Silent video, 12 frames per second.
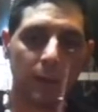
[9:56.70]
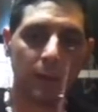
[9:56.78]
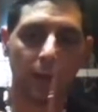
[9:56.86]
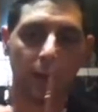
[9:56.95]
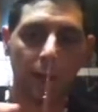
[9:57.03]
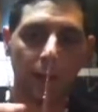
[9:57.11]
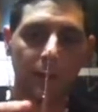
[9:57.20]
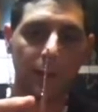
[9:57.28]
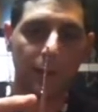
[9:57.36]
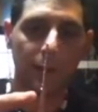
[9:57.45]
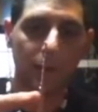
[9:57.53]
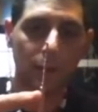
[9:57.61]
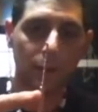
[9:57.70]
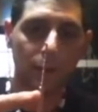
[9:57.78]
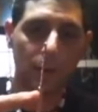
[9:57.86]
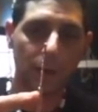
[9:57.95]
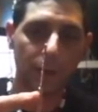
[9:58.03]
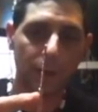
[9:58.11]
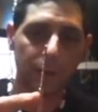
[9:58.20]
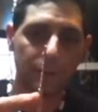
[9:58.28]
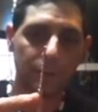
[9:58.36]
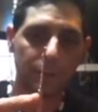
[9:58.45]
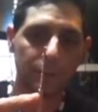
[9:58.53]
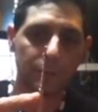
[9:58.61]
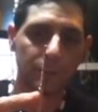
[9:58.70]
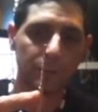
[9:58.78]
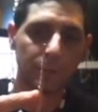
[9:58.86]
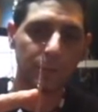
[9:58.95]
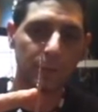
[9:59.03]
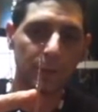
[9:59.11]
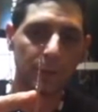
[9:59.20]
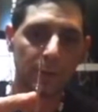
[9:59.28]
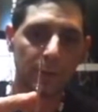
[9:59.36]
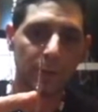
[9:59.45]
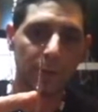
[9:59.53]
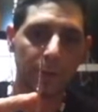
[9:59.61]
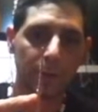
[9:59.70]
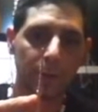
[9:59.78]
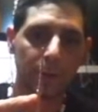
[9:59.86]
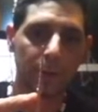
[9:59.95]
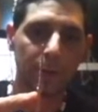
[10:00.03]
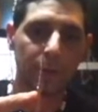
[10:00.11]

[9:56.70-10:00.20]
as that little wire that's wrapped around it.